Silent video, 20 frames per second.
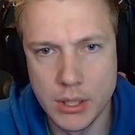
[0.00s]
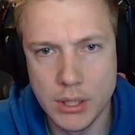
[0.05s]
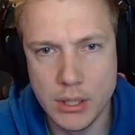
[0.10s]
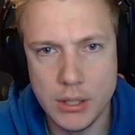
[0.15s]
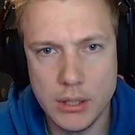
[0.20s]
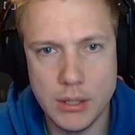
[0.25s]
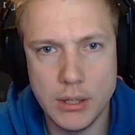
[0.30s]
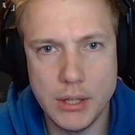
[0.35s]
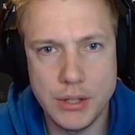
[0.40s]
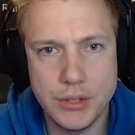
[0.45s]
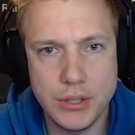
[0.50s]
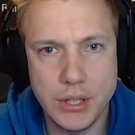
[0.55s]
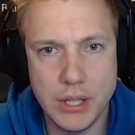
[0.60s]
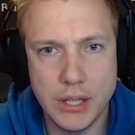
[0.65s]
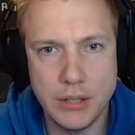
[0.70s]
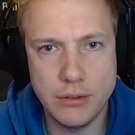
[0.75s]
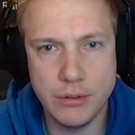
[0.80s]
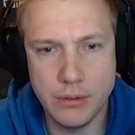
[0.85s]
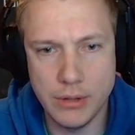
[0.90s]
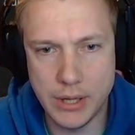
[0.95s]
Let's
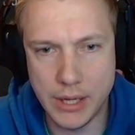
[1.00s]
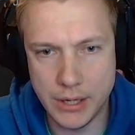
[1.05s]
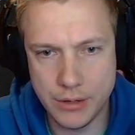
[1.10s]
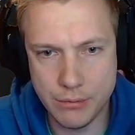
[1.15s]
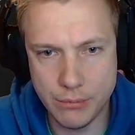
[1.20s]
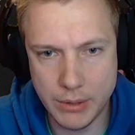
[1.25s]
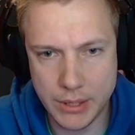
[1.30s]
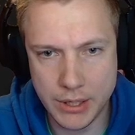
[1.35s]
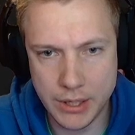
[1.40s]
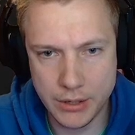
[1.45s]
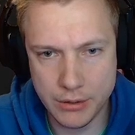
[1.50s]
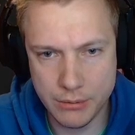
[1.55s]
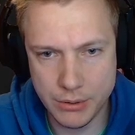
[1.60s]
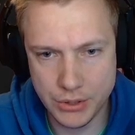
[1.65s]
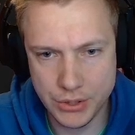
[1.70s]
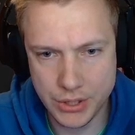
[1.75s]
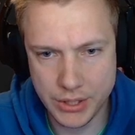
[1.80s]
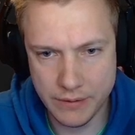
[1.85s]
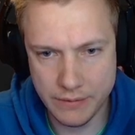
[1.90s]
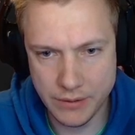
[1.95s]
get to that.
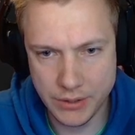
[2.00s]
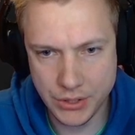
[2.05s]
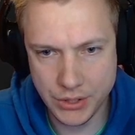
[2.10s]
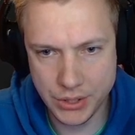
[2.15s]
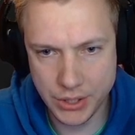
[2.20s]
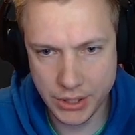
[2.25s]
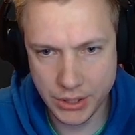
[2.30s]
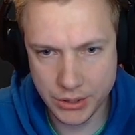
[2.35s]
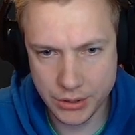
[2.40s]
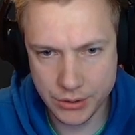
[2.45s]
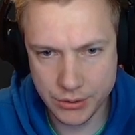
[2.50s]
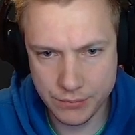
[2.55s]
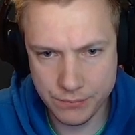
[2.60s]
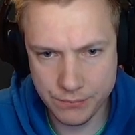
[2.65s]
176.